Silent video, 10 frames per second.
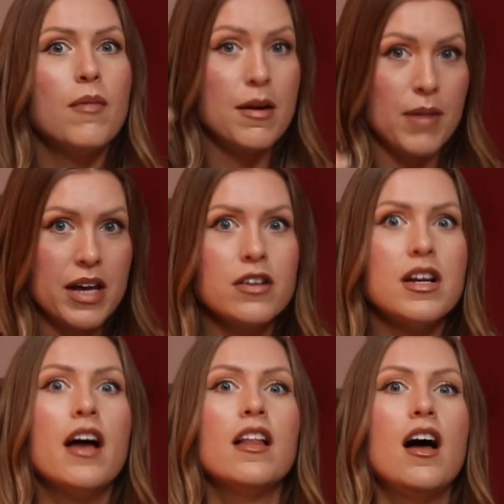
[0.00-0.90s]
my inner
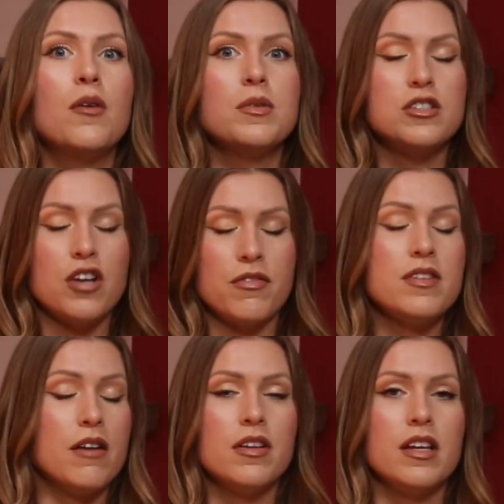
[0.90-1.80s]
dialogue was
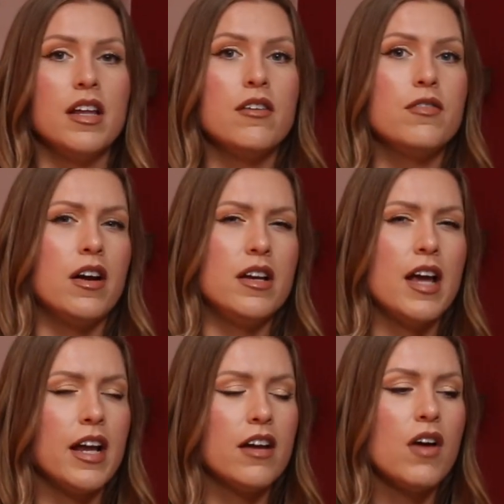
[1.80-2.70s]
definitely like very
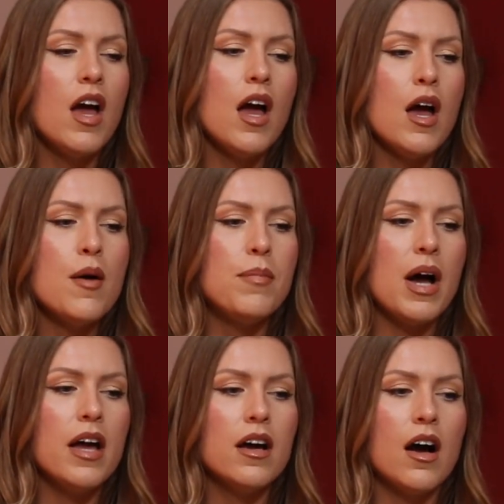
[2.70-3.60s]
negative.
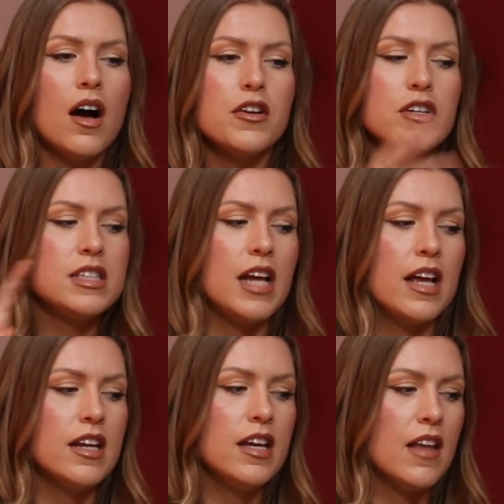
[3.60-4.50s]
But
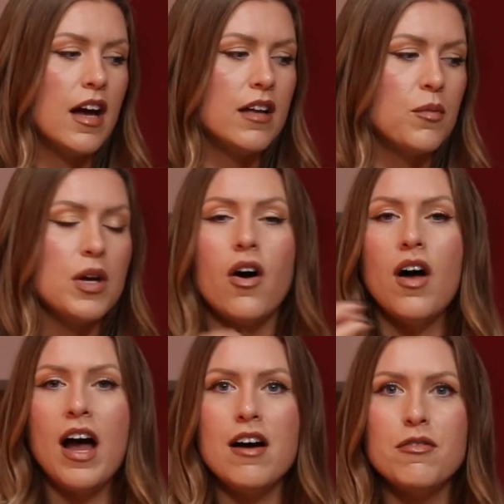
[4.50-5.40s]
understanding that we all
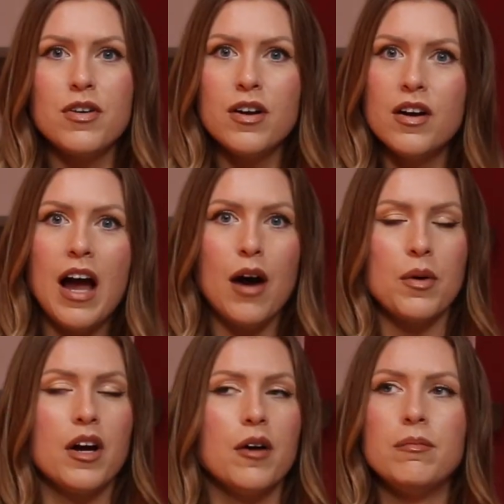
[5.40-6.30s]
have
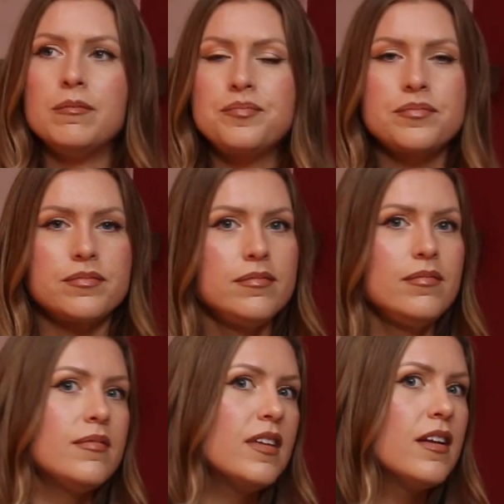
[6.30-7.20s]
our
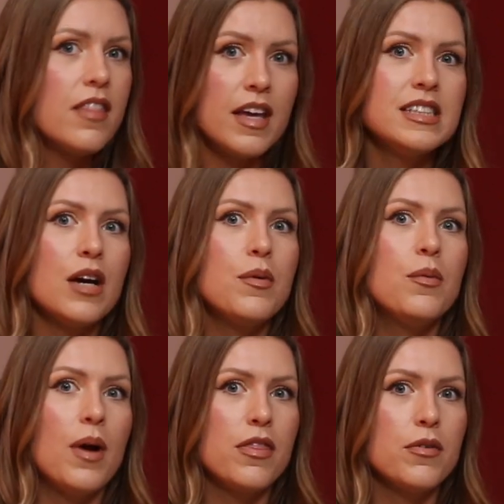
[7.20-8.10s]
things that we
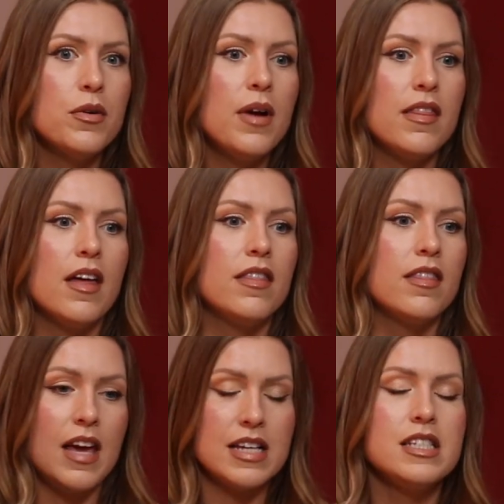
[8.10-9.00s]
went through, and that
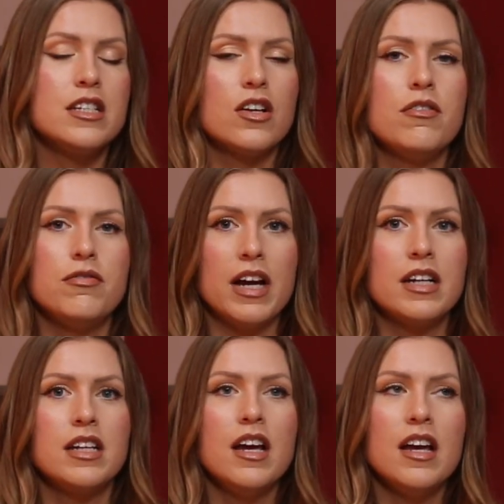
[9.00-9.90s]
they still affect